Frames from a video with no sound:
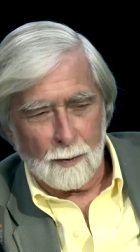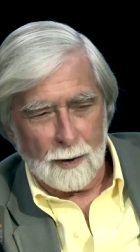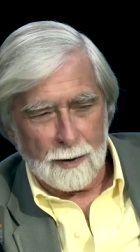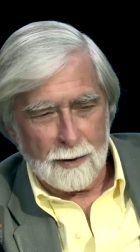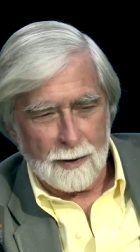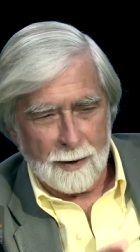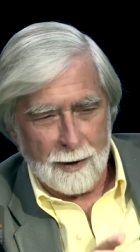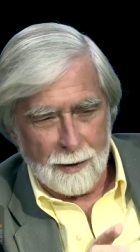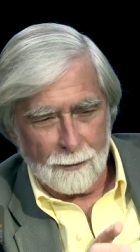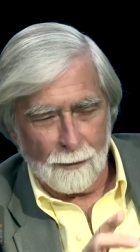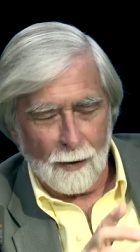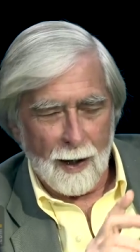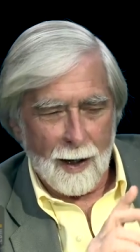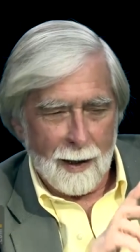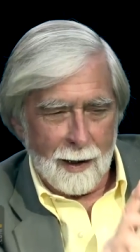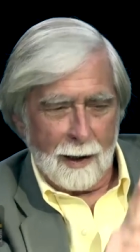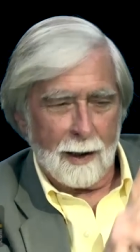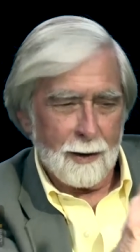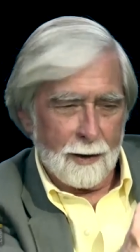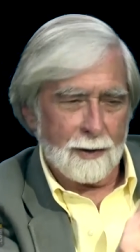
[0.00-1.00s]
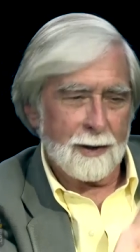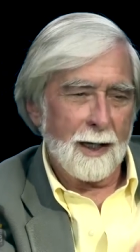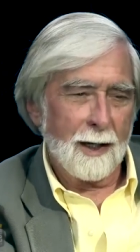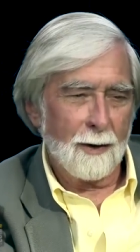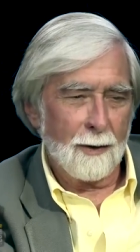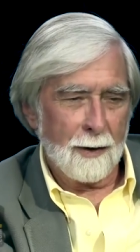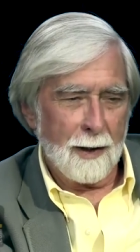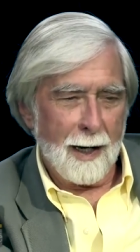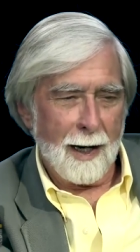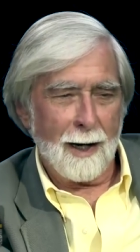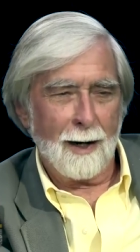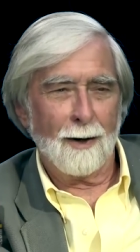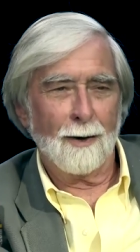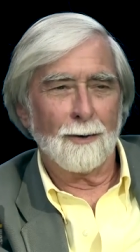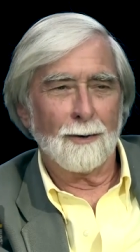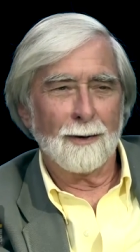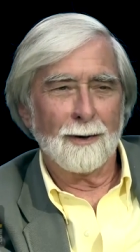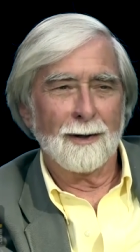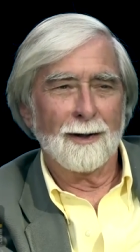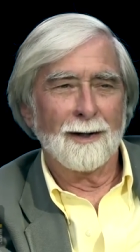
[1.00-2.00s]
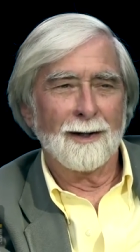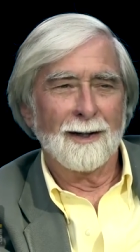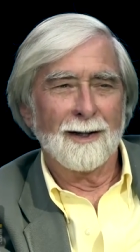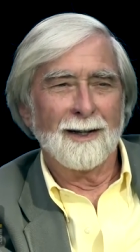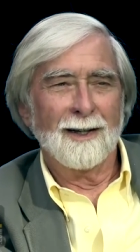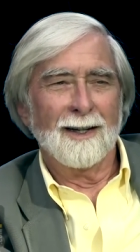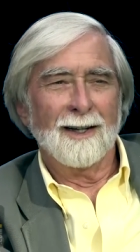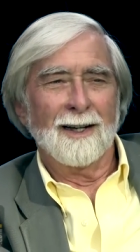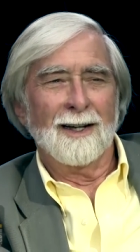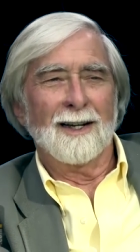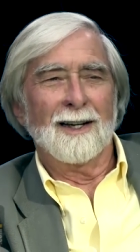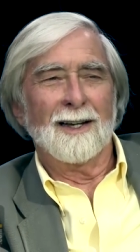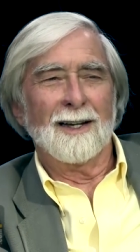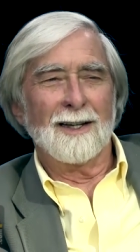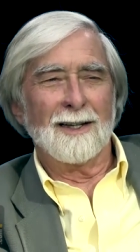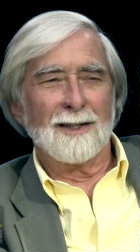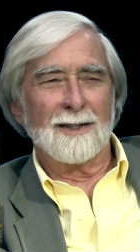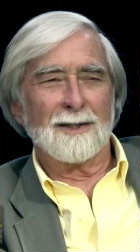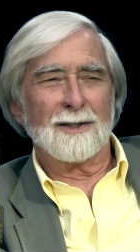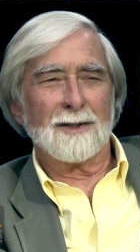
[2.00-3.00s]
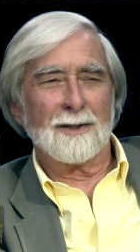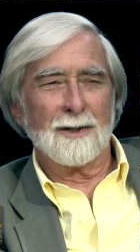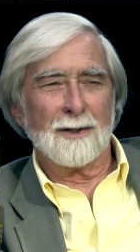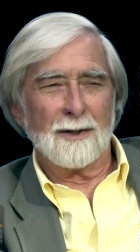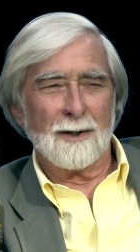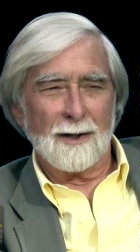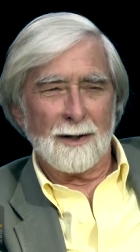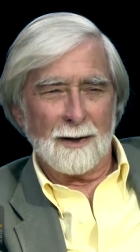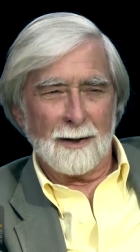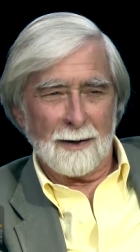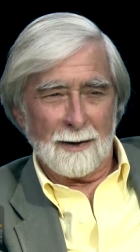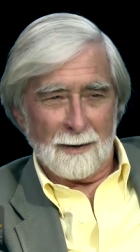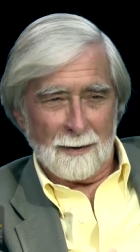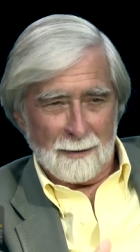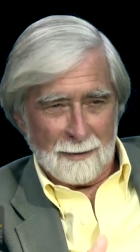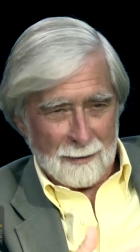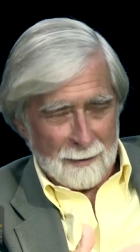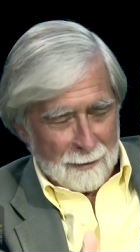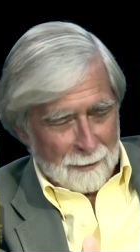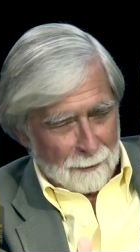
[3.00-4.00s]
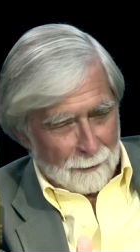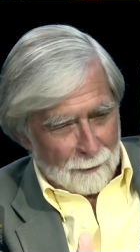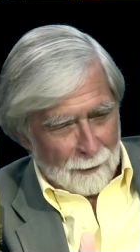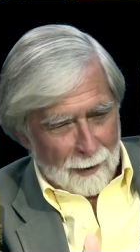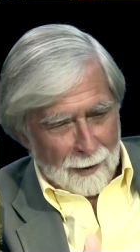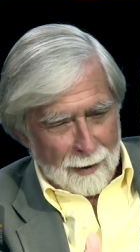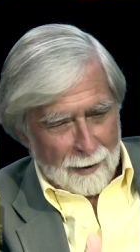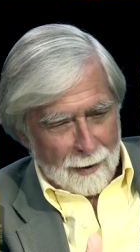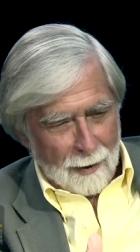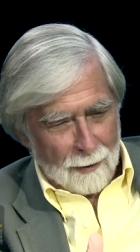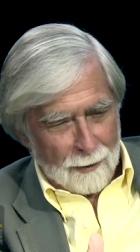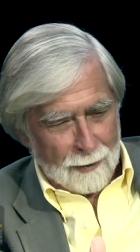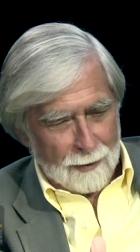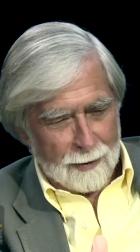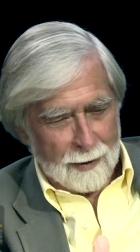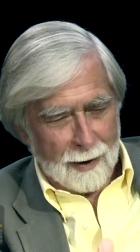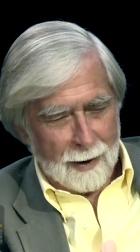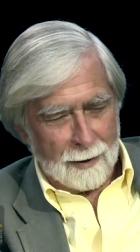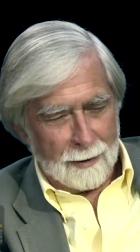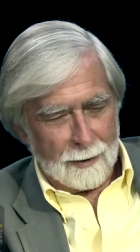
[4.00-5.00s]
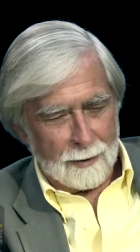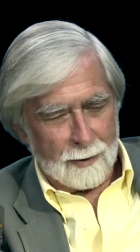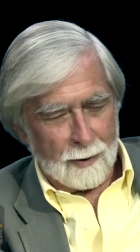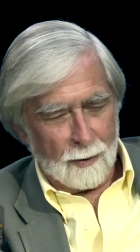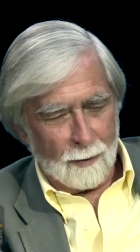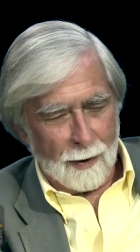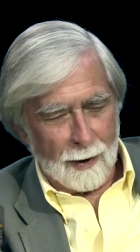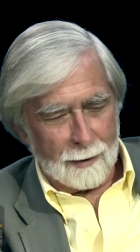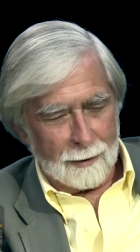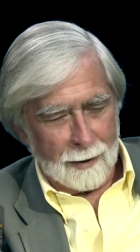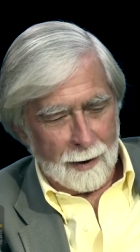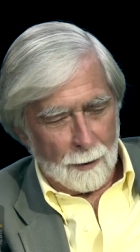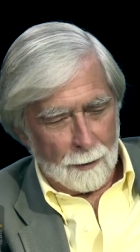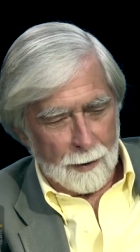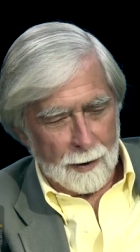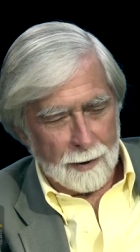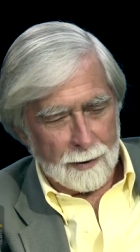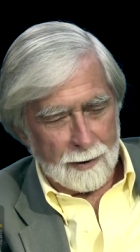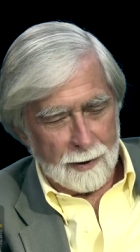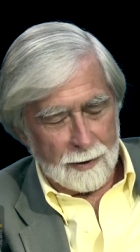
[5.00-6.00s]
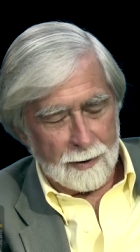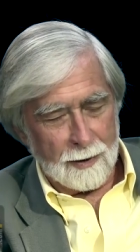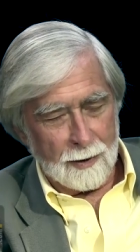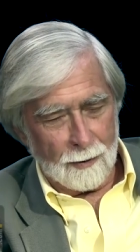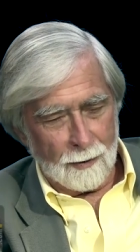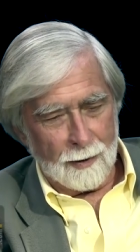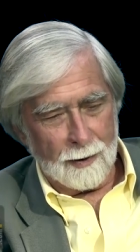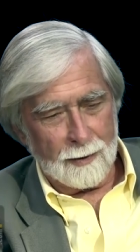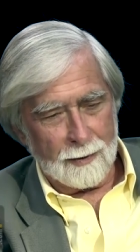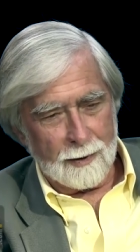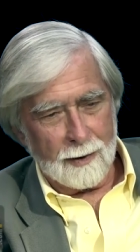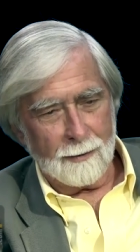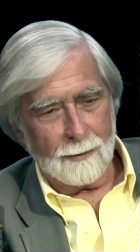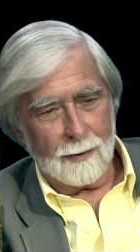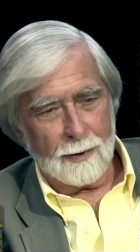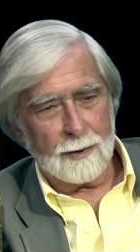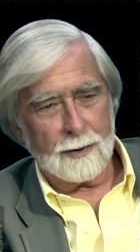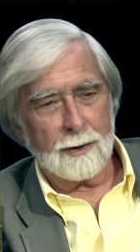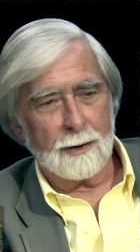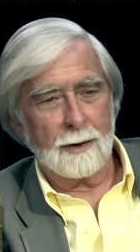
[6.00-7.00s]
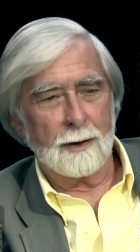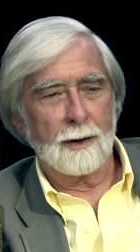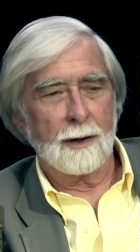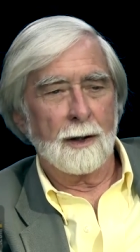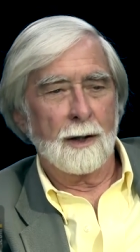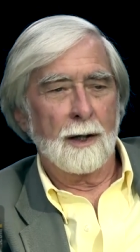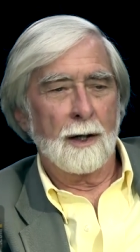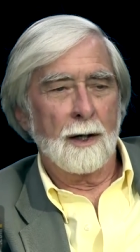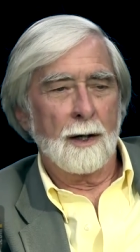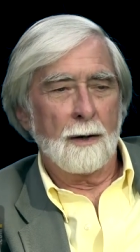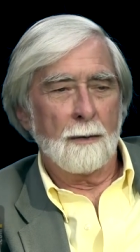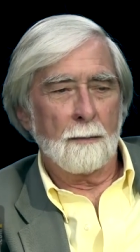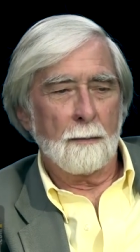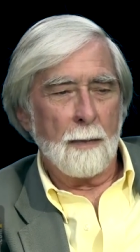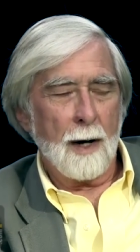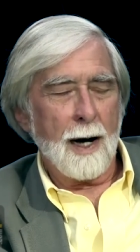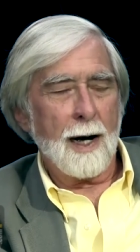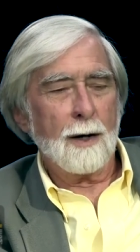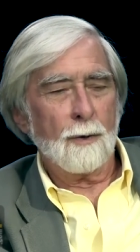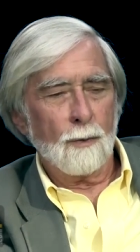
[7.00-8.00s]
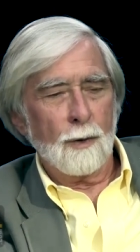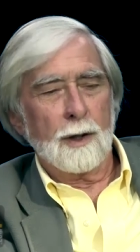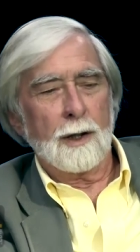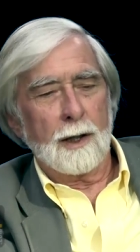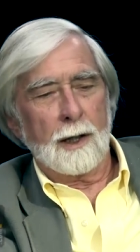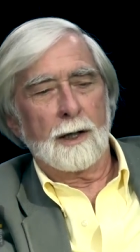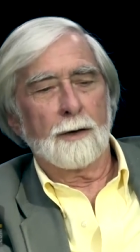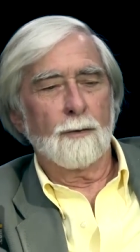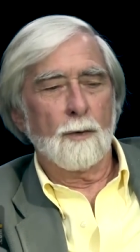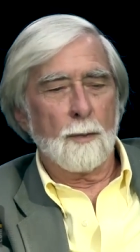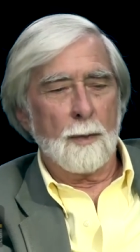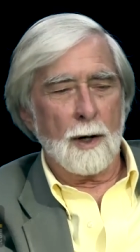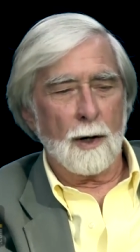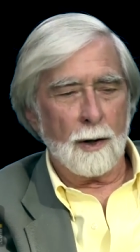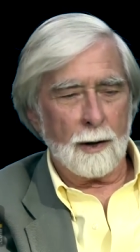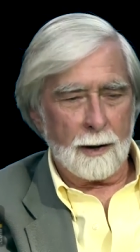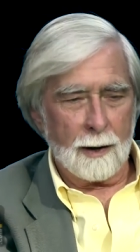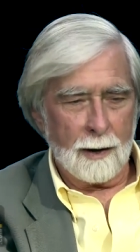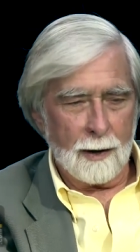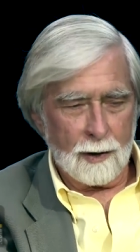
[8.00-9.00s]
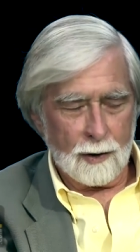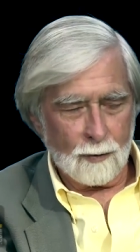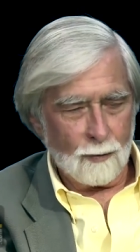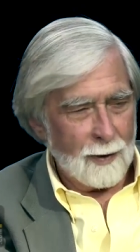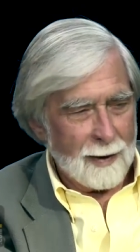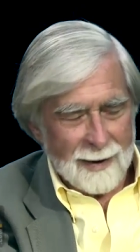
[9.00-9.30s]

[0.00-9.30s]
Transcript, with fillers: what's dividing us here now is uh, if I understand this correctly, I think it's a serious division. My reading of American history,